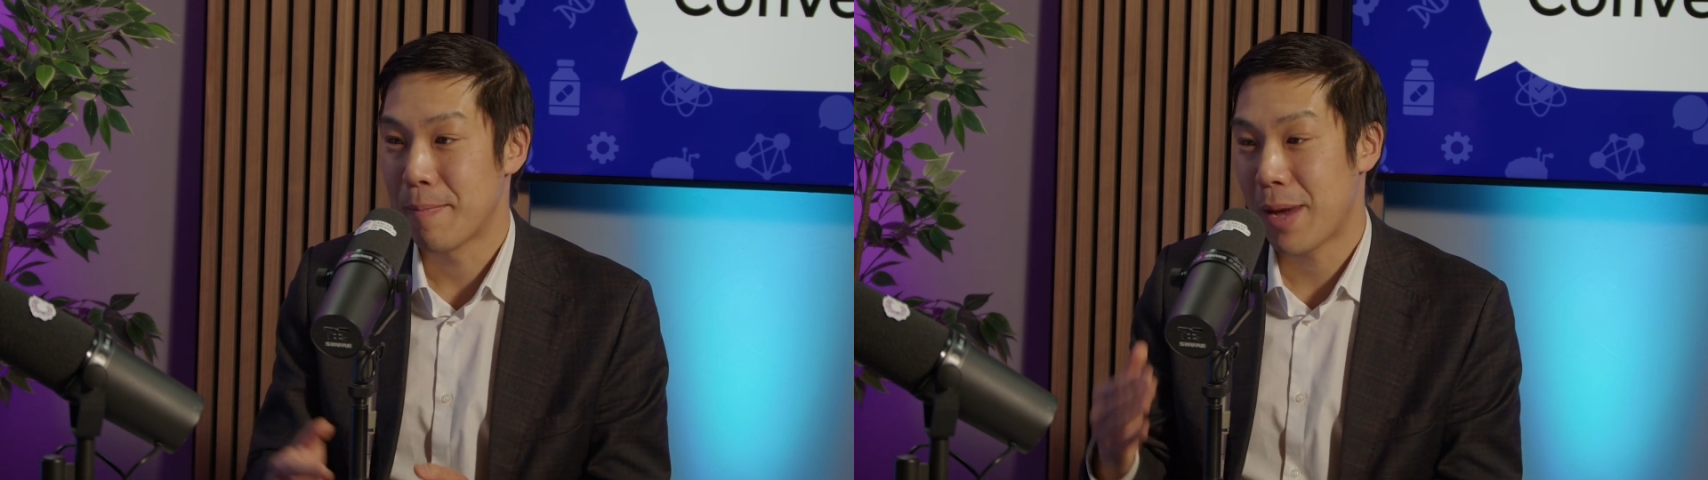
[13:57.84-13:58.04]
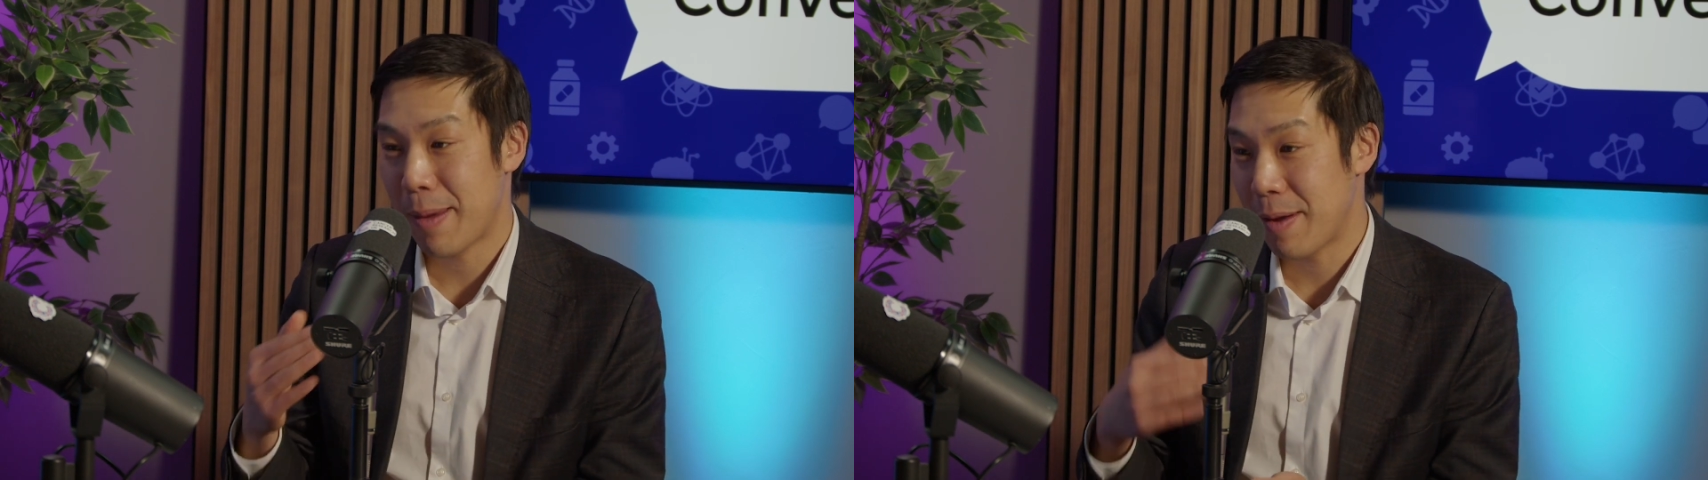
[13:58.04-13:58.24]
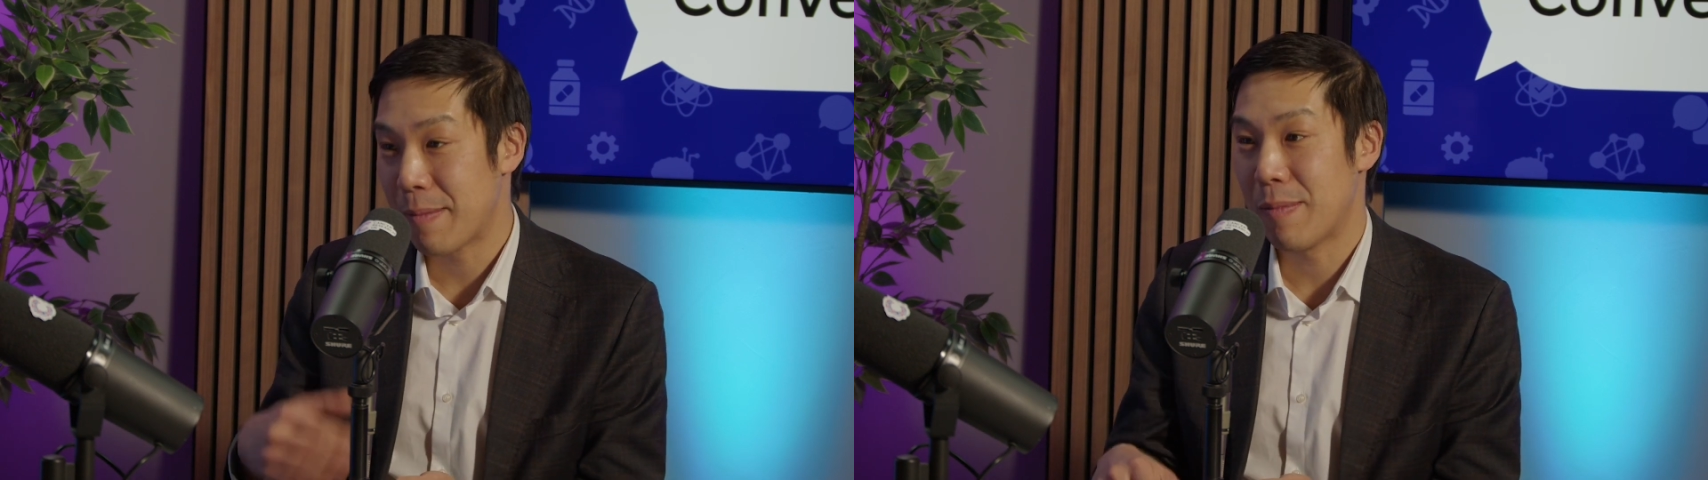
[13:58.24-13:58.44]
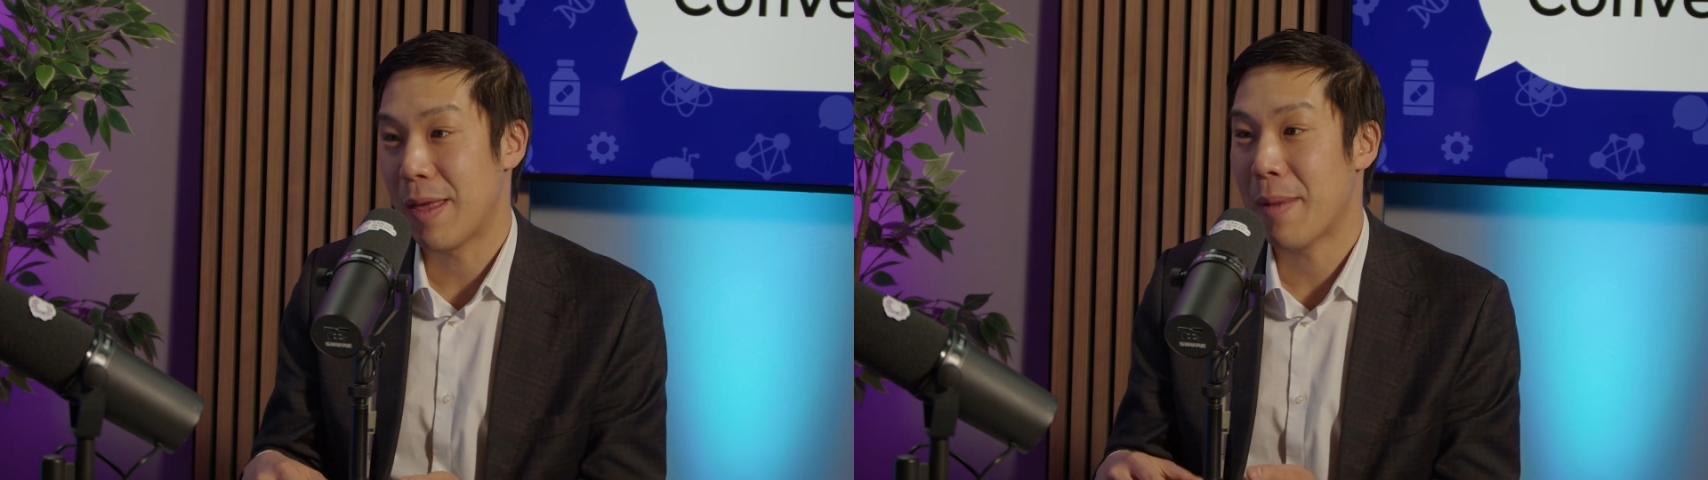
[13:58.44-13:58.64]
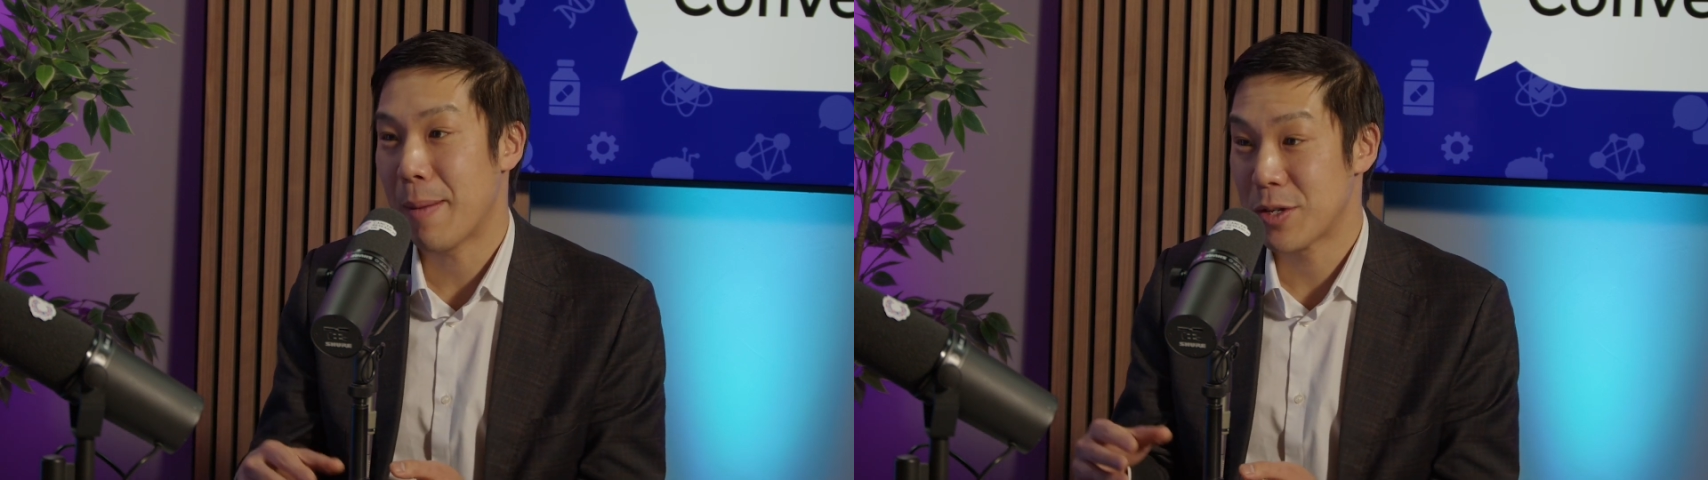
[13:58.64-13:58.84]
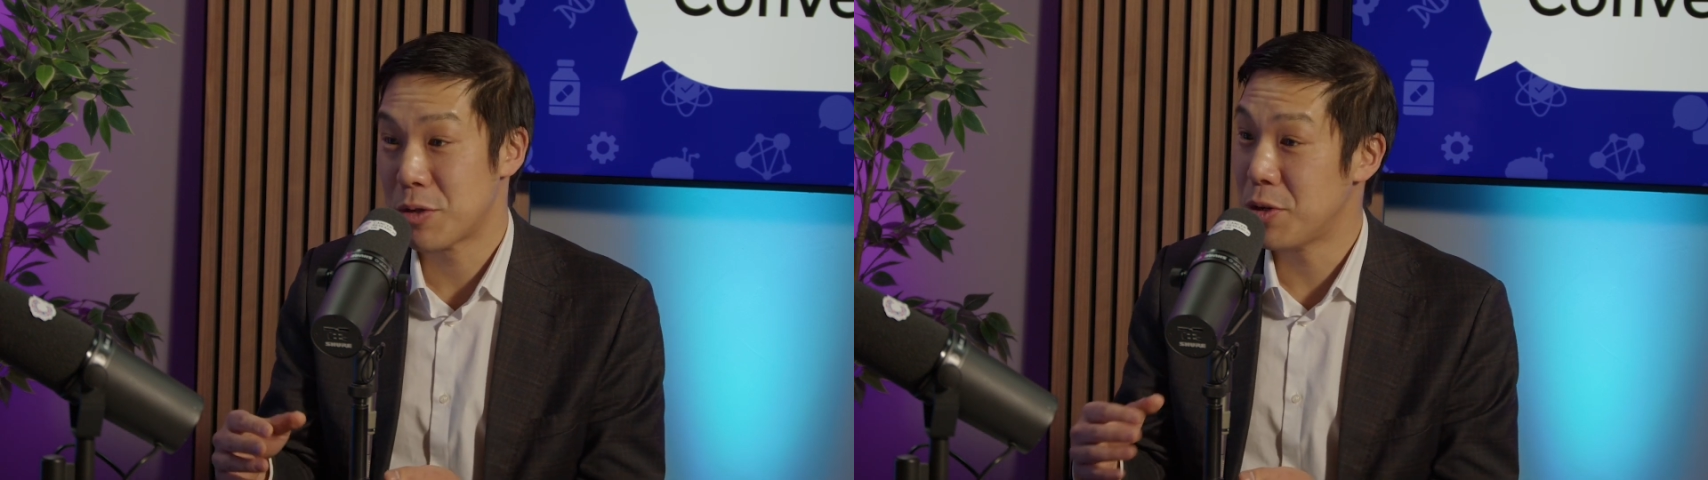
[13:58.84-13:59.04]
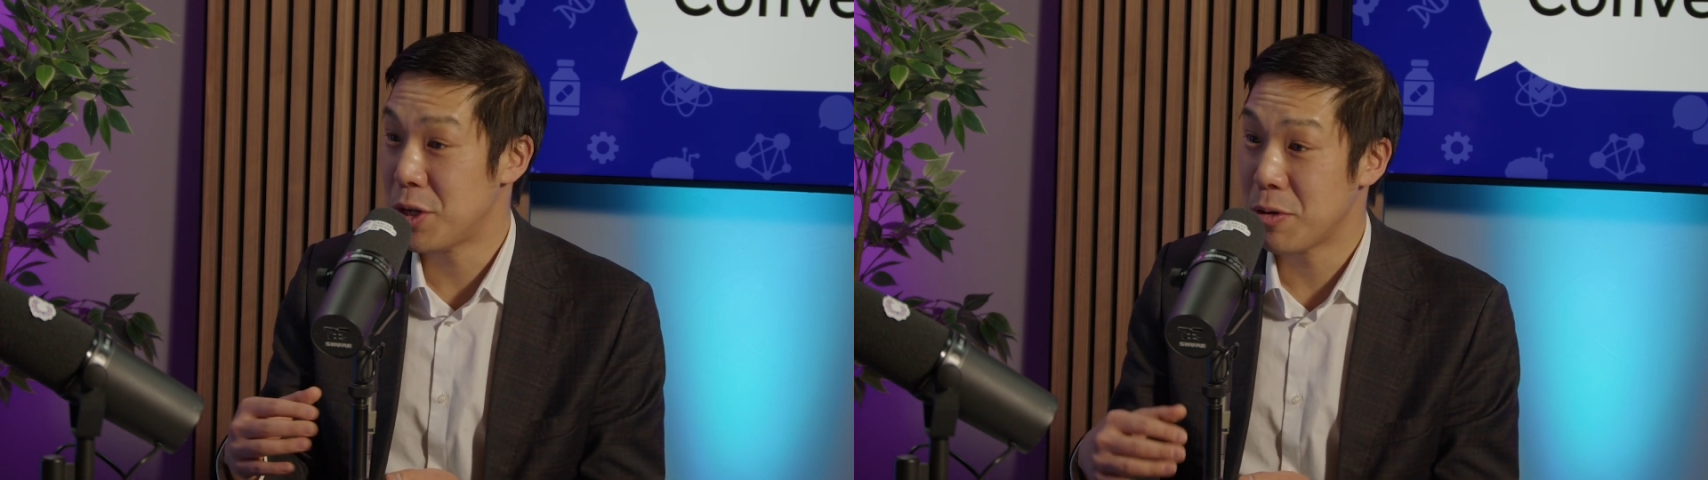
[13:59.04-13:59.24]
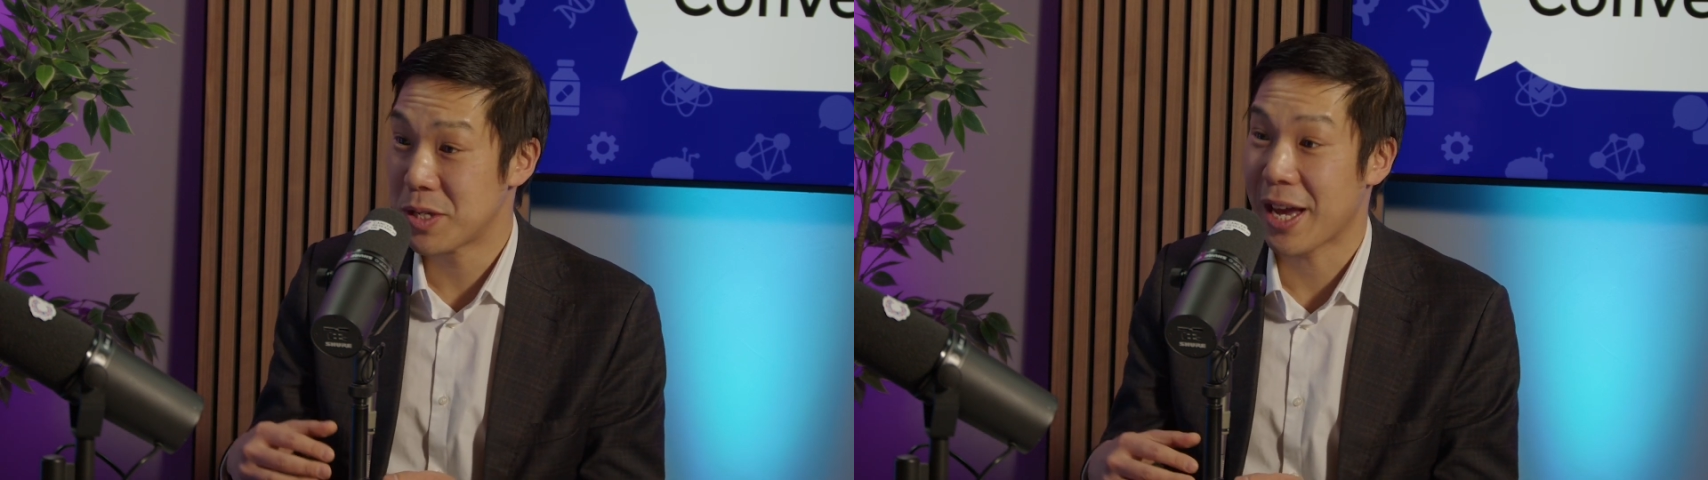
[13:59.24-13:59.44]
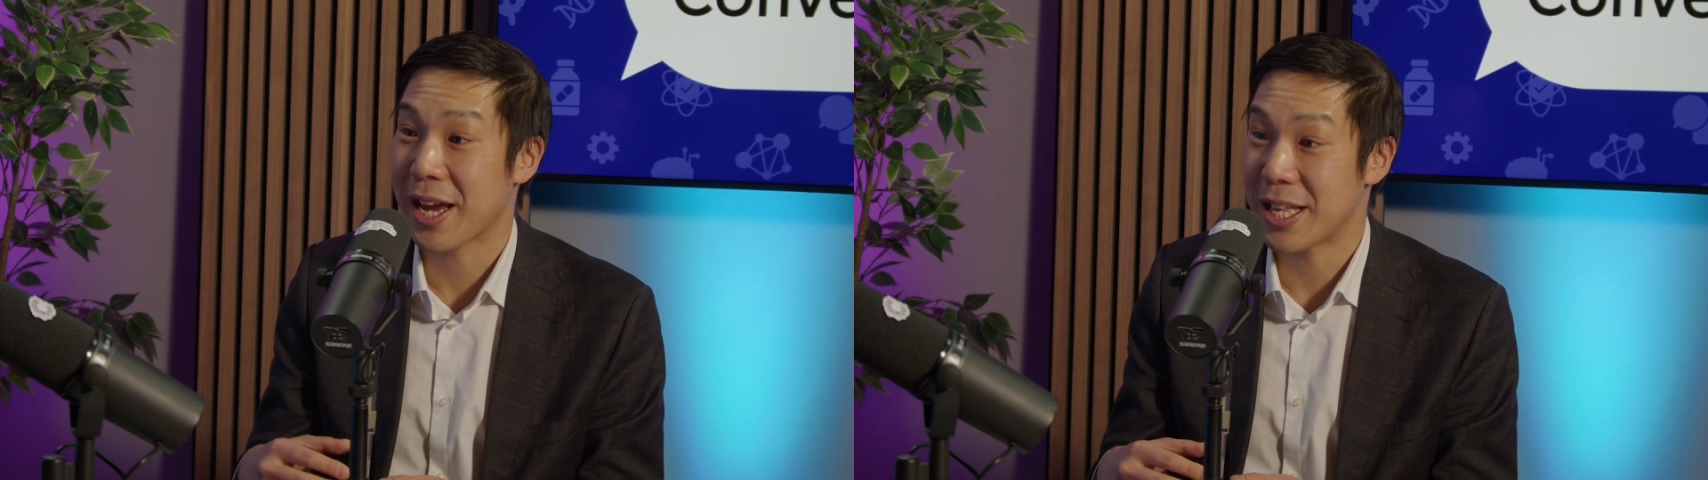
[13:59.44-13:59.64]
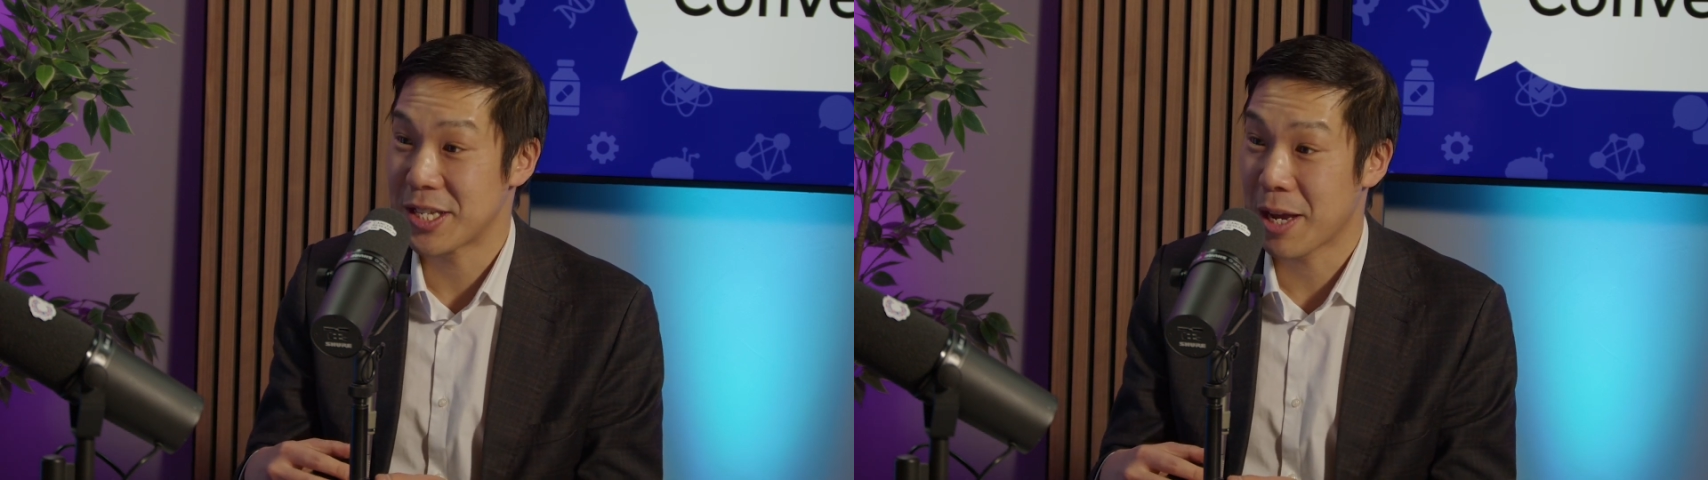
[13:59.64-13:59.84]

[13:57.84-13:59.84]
Maybe it might just reduce that cancer